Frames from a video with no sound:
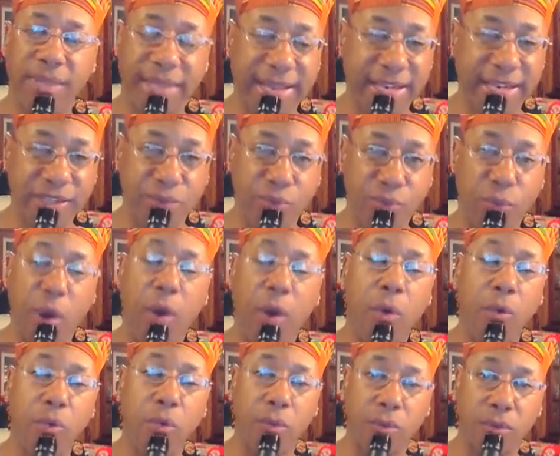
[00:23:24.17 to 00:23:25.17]
that it's
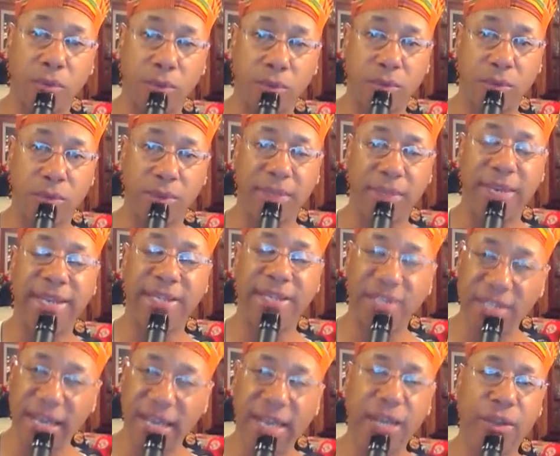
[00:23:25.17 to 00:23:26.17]
wrong. They're
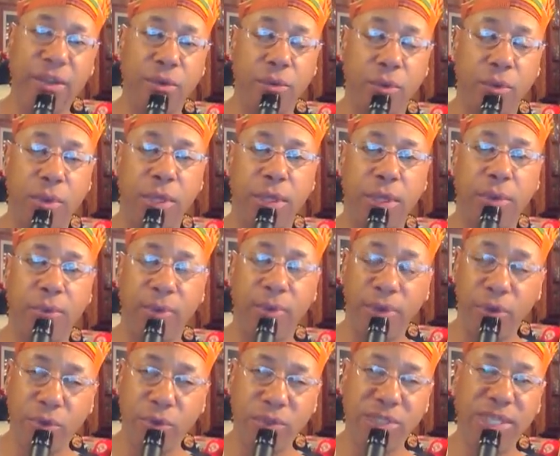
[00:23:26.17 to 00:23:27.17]
telling you,
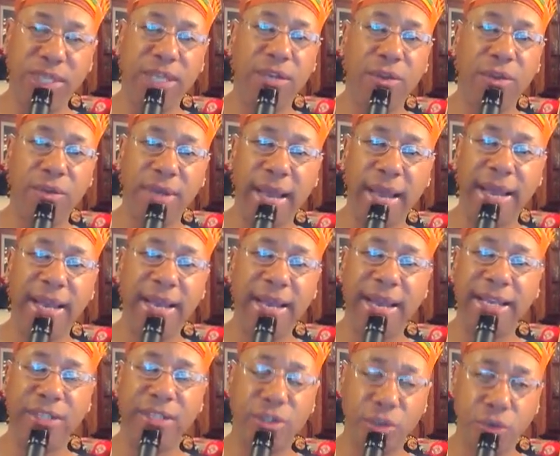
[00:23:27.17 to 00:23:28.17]
when you see the United
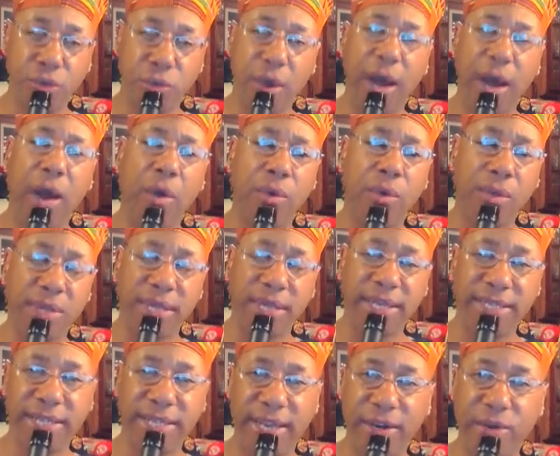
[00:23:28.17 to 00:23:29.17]
Nations do all the
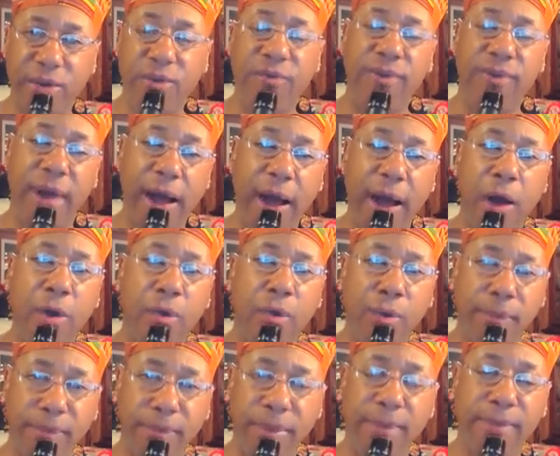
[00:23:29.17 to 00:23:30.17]
things they do for
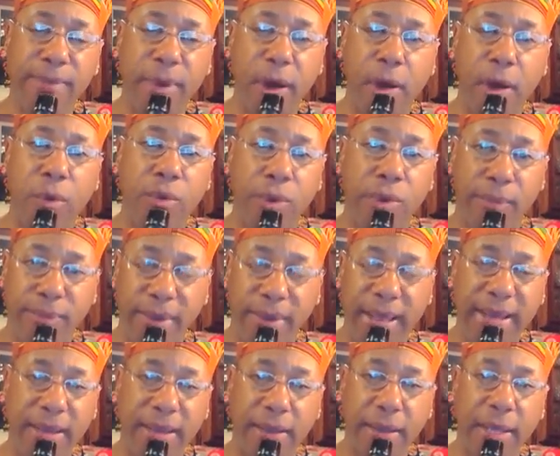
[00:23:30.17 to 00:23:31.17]
all the people on the
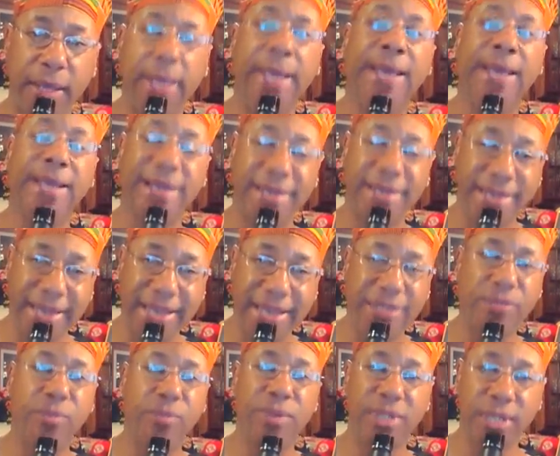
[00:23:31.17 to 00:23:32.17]
planet,
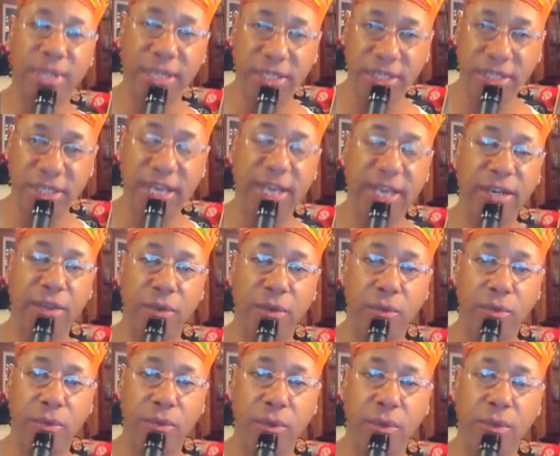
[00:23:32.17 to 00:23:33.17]
that's what they're telling
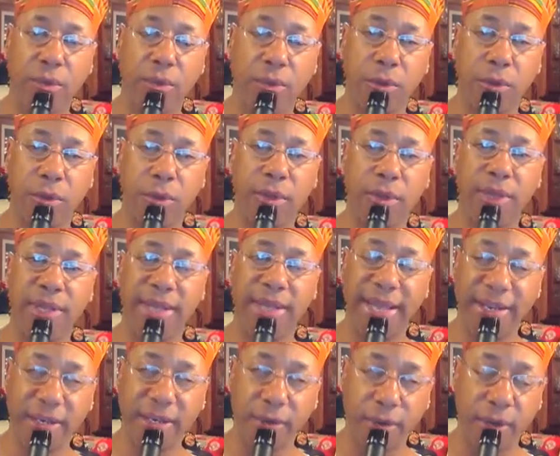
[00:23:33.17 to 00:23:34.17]
you.
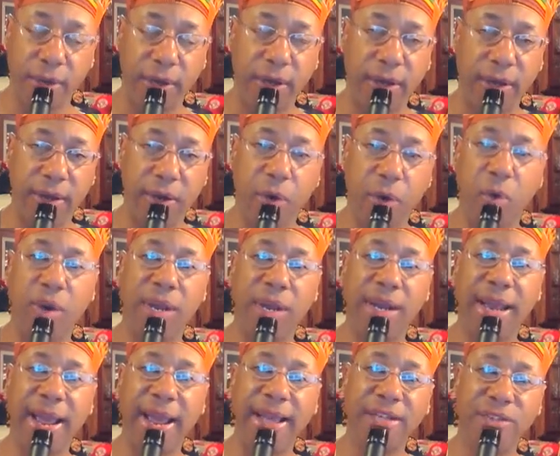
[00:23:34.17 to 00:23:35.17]
That the
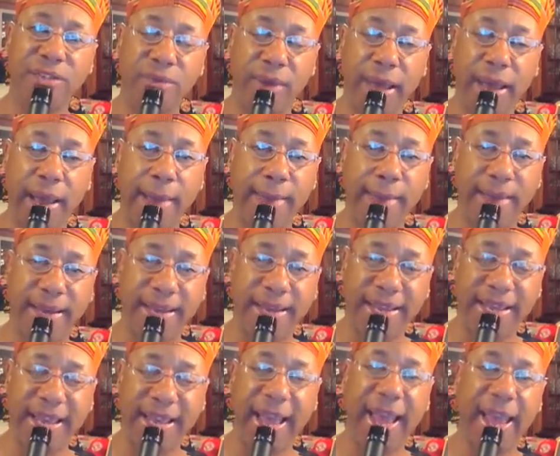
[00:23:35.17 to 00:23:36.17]
organized crime and
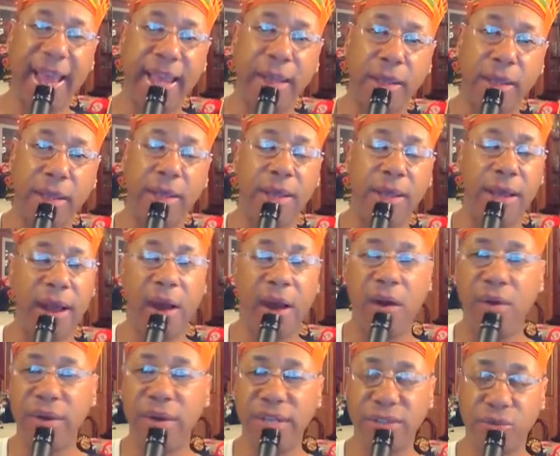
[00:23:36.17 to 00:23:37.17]
the gang,
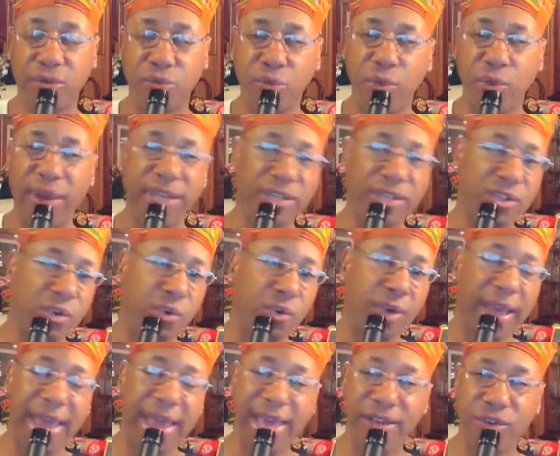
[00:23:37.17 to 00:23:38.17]
all this
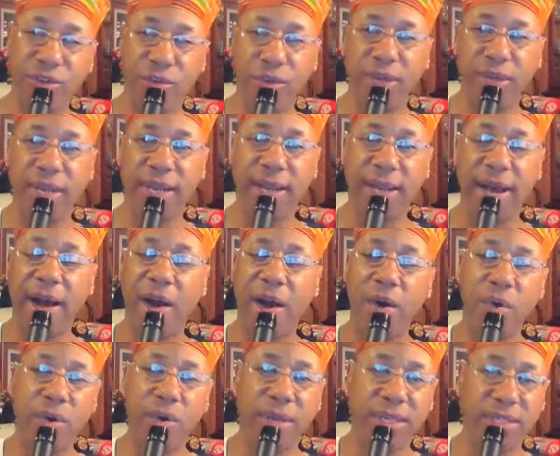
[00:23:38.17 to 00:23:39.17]
racial hatred and
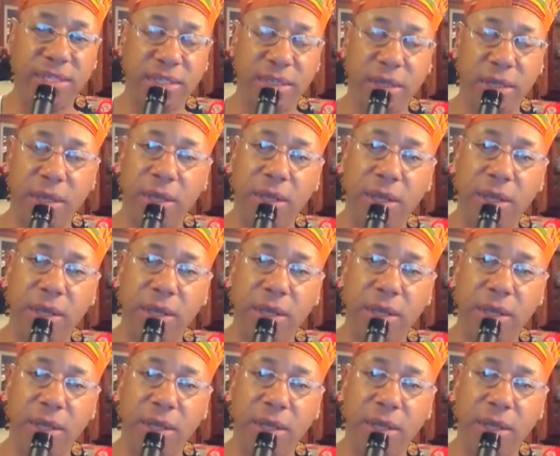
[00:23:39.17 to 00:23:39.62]
all this